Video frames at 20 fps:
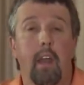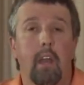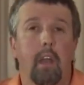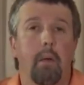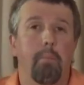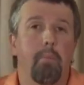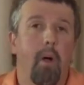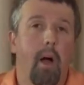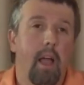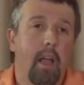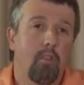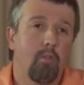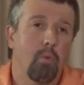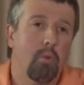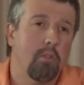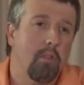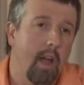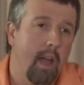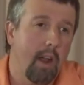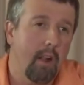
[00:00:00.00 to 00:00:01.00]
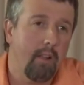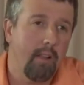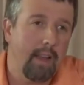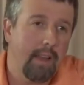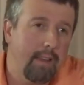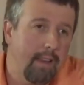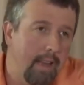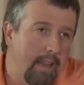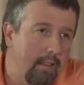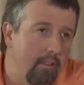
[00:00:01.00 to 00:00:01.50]
and in compliance with Title
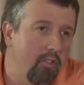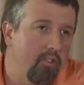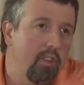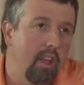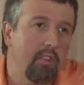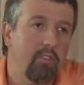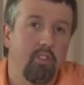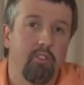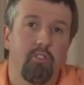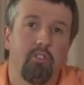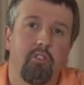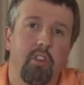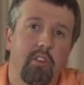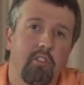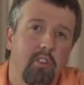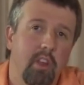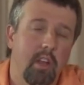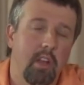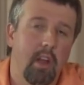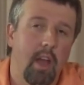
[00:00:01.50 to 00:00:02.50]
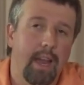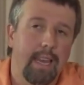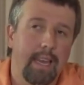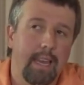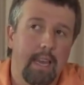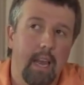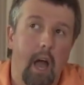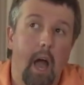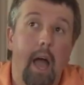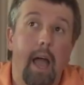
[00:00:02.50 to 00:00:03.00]
18, Section
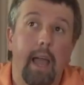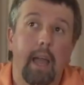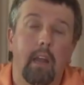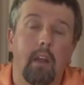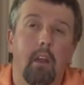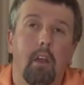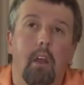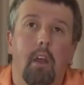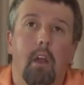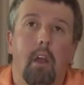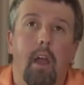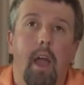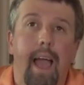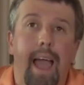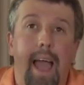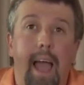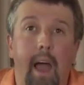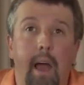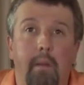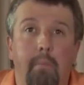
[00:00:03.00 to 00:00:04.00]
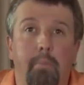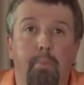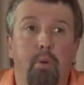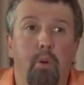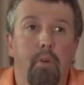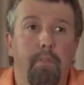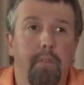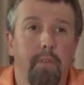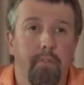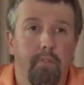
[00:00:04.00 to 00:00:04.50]
1699, had
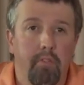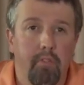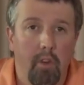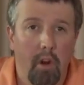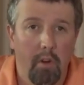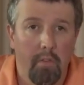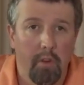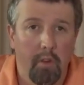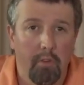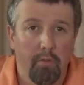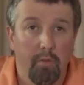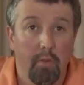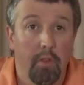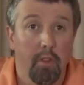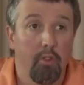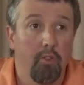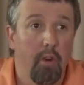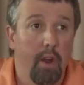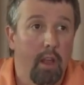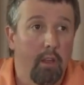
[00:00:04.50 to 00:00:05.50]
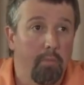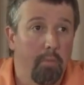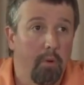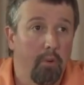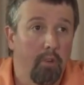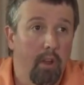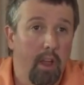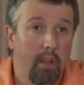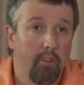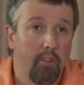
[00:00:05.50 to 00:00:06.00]
proof of service for the
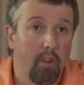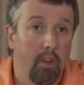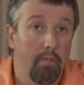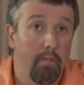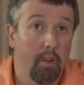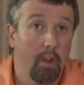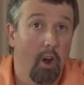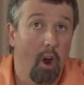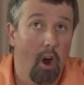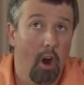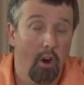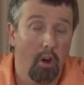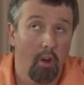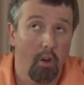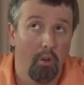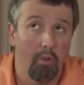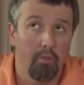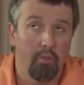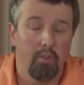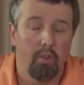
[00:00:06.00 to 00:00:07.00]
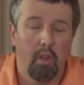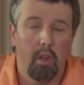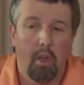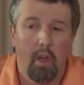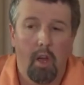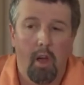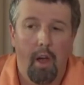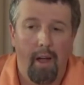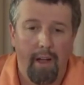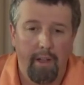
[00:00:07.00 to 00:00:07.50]
transportation of the cargoes.
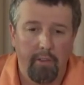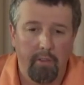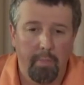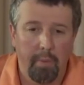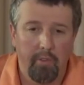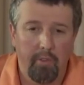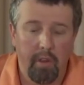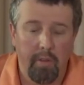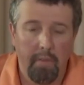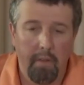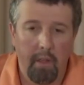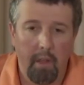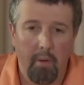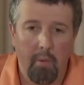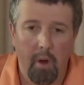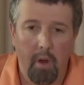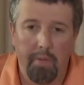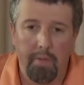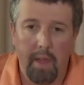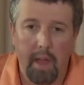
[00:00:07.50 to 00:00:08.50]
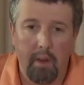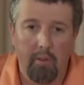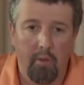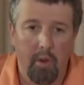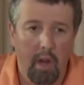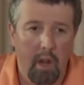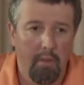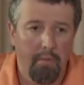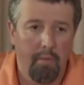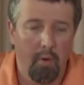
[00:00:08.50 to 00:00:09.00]
I specifically wrote that
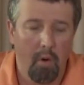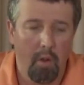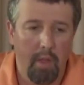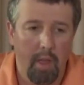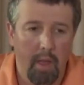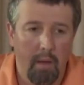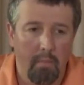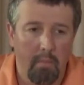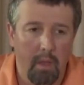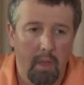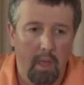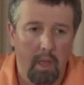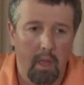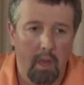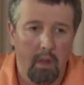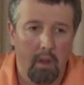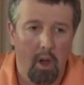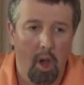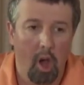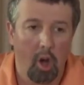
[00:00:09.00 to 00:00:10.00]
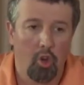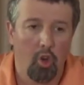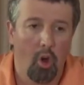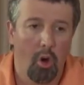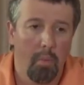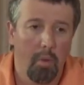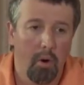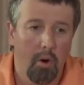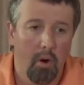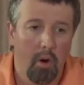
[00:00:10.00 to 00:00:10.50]
treaty for them in
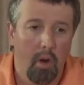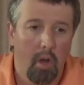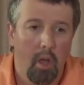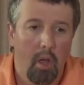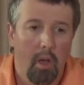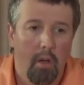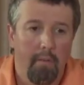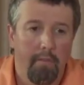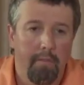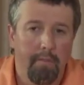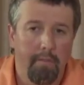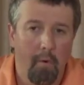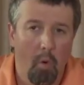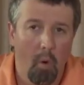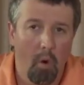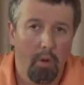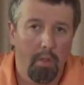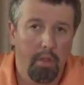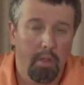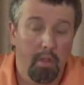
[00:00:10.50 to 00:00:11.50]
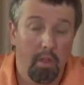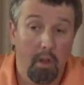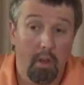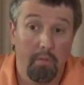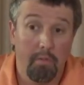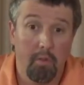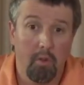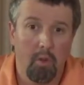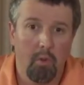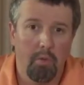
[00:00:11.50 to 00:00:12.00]
October 4th
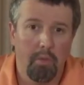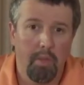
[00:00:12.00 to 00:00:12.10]
of